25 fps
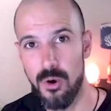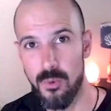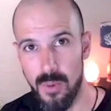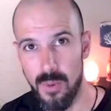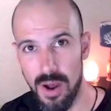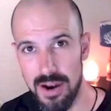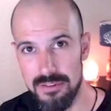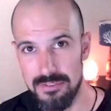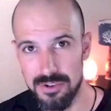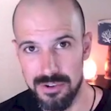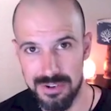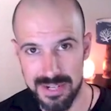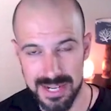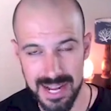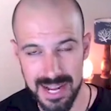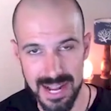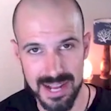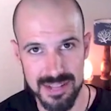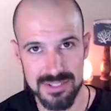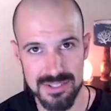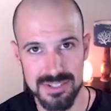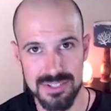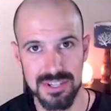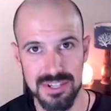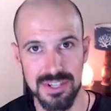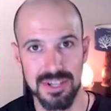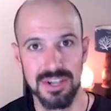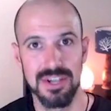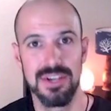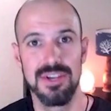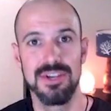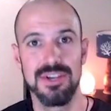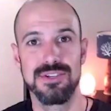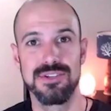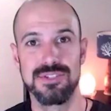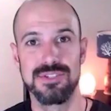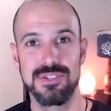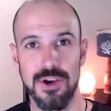one of your accounts.
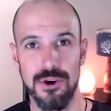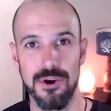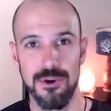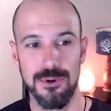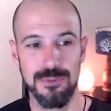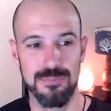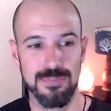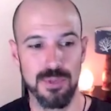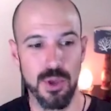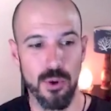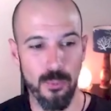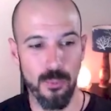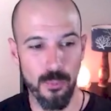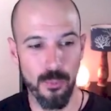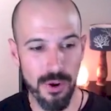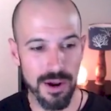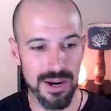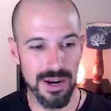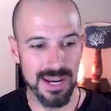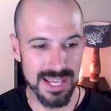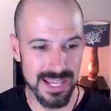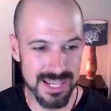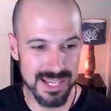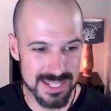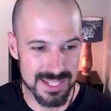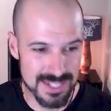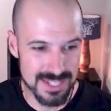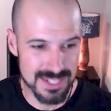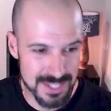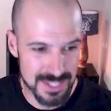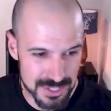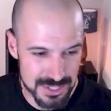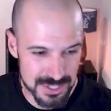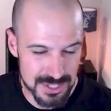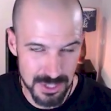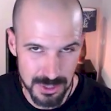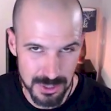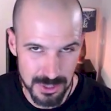So what is
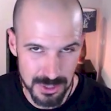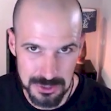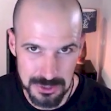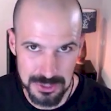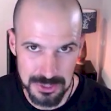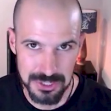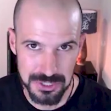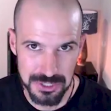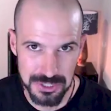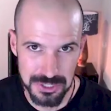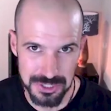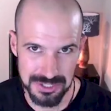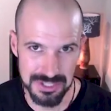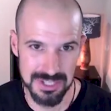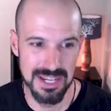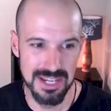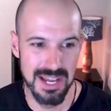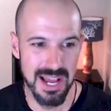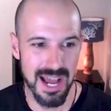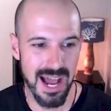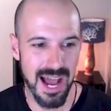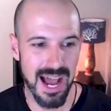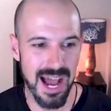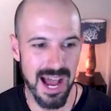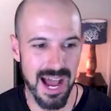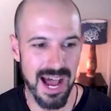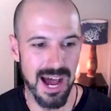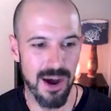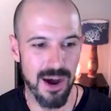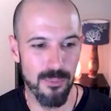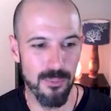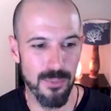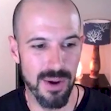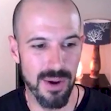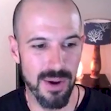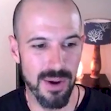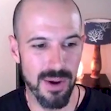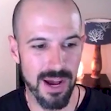the solution? Uh,
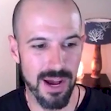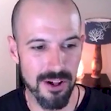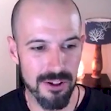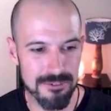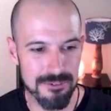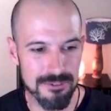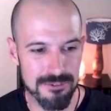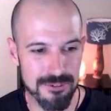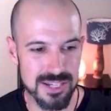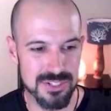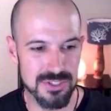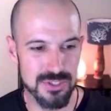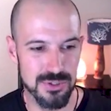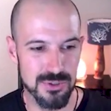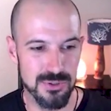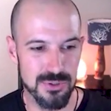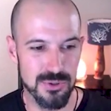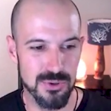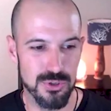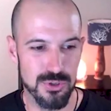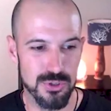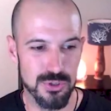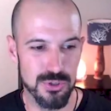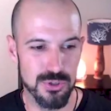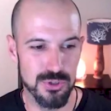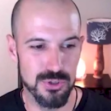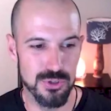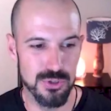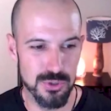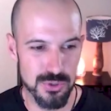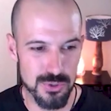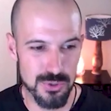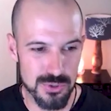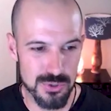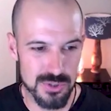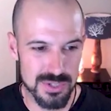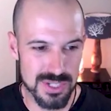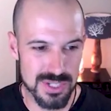well, for us to
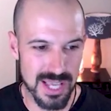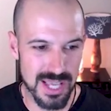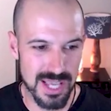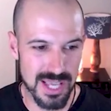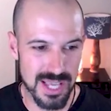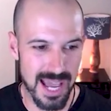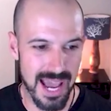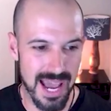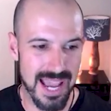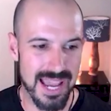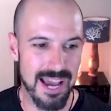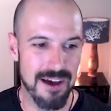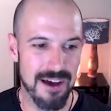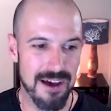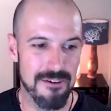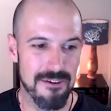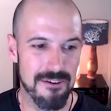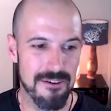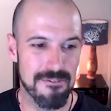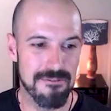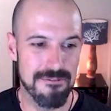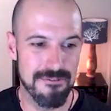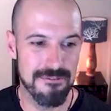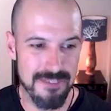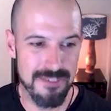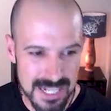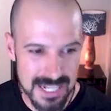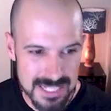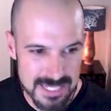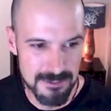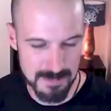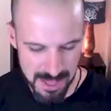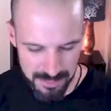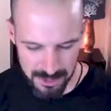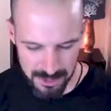use a effective method